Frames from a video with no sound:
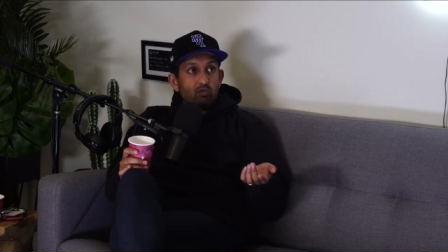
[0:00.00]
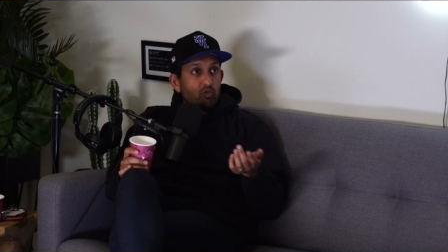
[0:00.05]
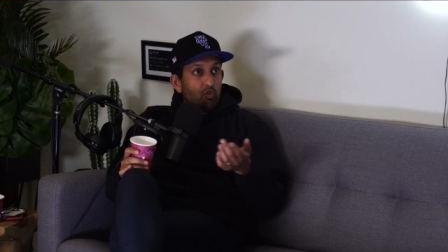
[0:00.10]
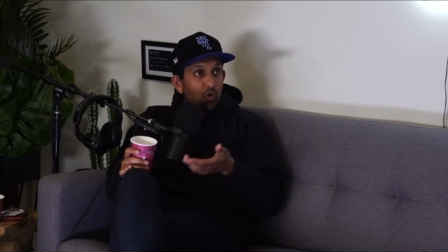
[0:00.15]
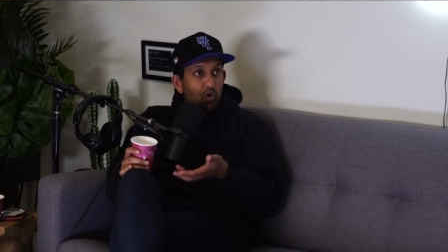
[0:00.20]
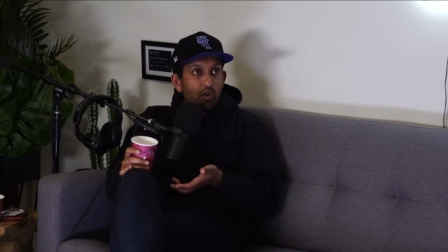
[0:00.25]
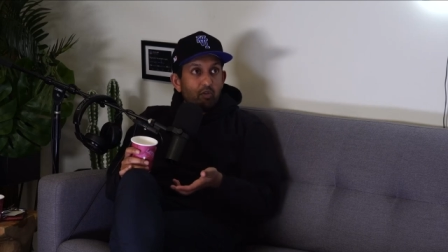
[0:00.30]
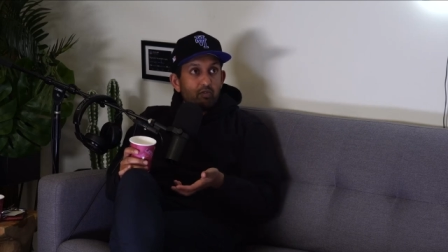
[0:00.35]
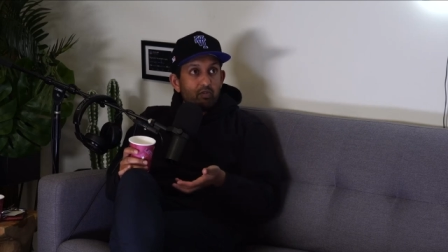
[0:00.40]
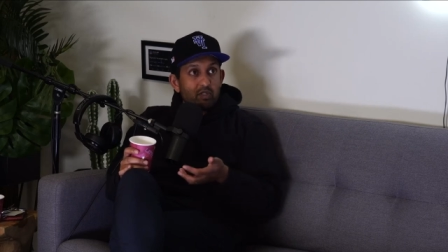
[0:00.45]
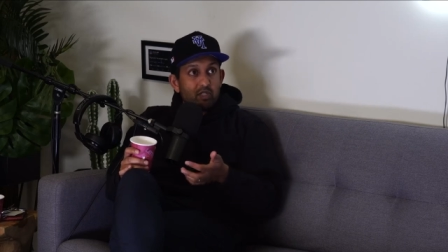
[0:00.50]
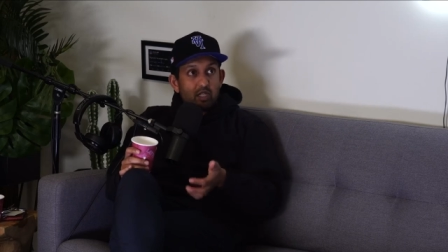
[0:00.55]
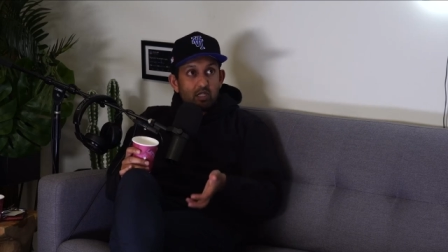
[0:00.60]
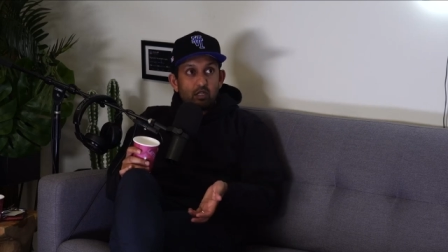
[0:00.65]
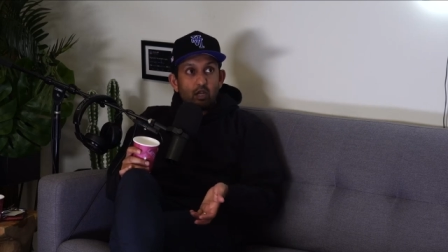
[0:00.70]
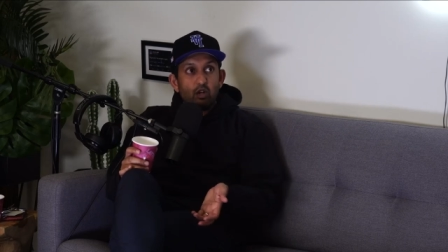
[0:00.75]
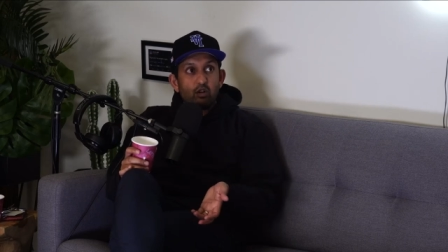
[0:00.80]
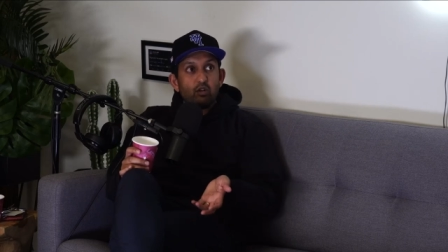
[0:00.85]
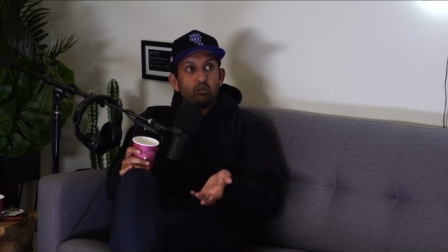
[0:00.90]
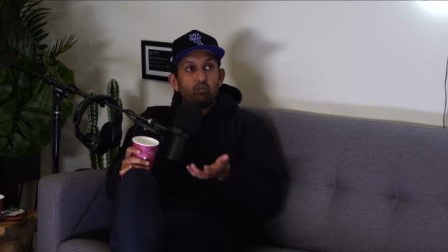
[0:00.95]

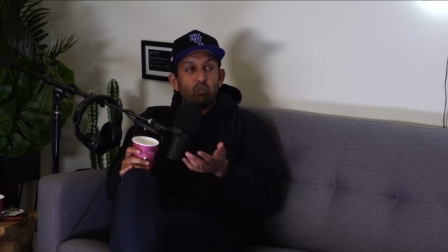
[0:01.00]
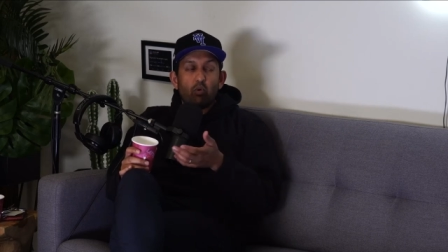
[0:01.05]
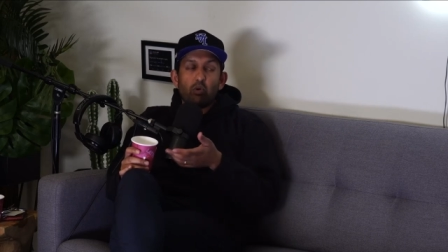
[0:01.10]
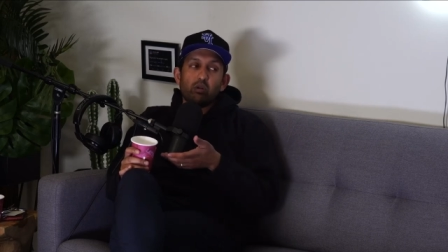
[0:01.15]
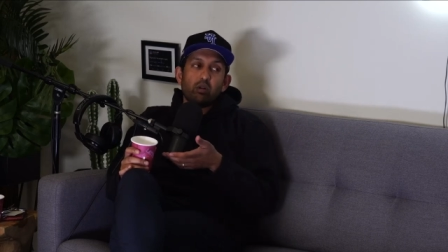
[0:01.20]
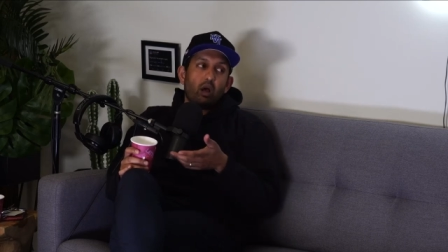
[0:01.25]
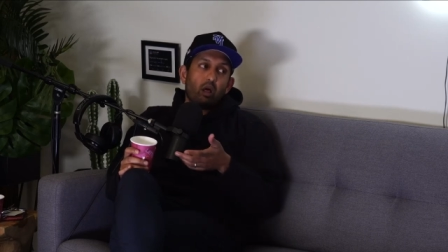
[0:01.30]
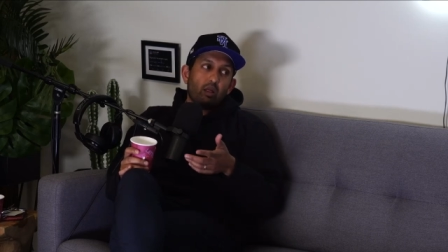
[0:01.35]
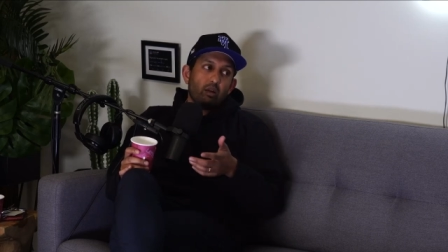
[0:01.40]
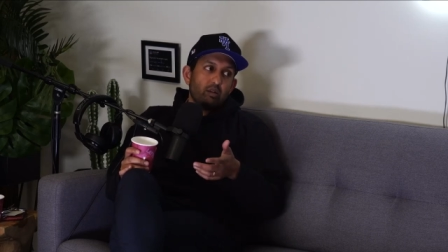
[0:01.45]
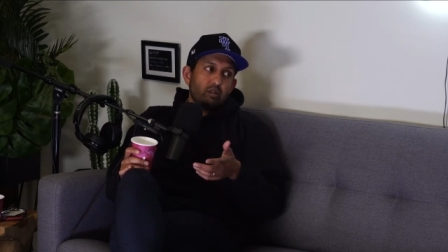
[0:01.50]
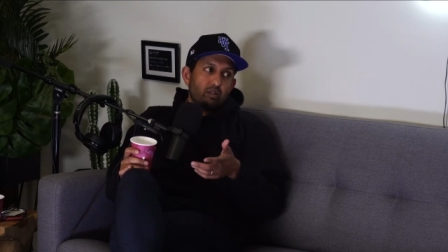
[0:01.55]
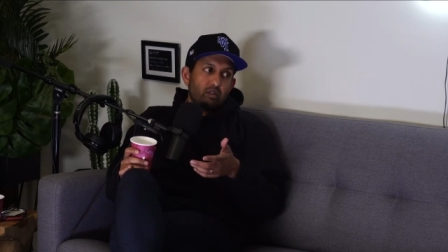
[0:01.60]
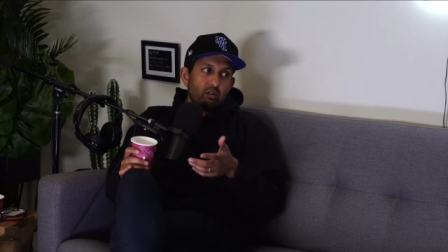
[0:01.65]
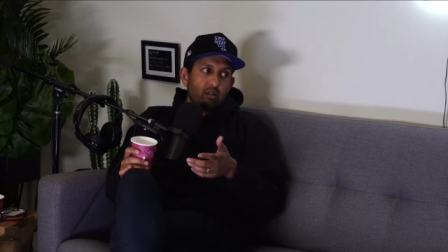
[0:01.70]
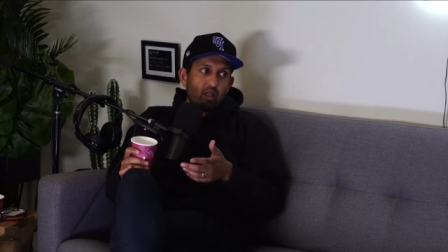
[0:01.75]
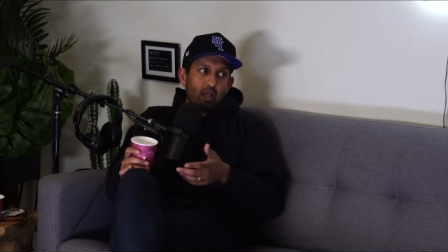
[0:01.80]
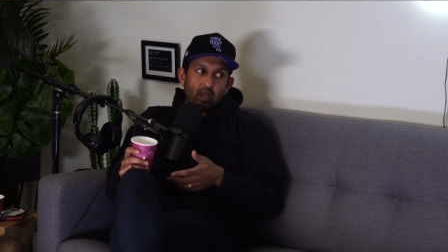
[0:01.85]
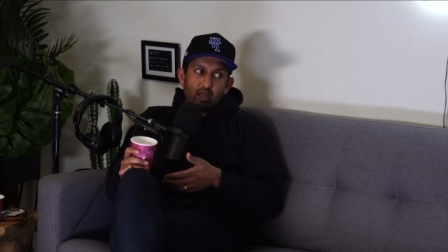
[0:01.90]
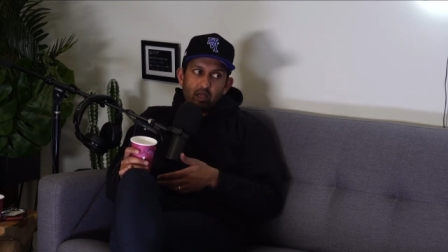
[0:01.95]
3600 more dollars
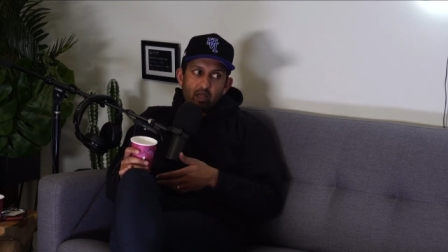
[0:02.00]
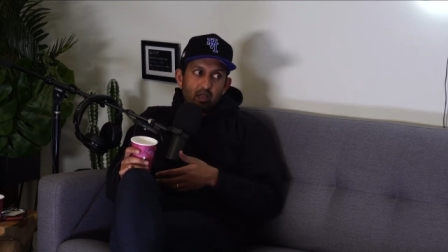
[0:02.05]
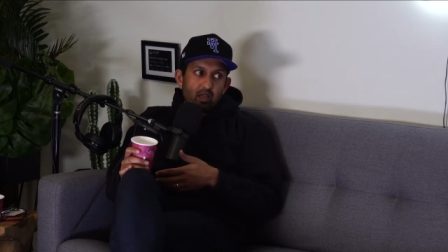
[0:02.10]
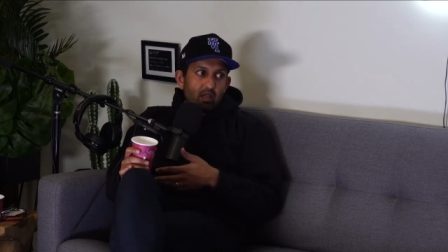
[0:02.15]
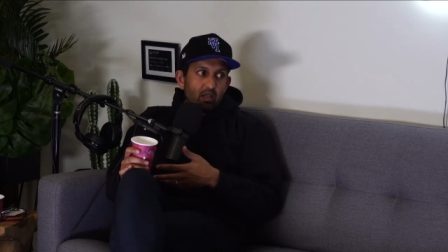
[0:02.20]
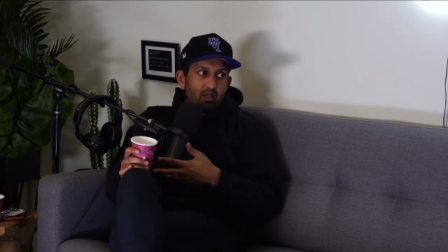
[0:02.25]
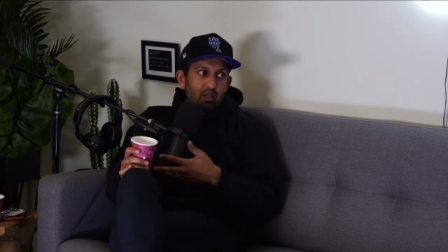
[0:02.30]
to like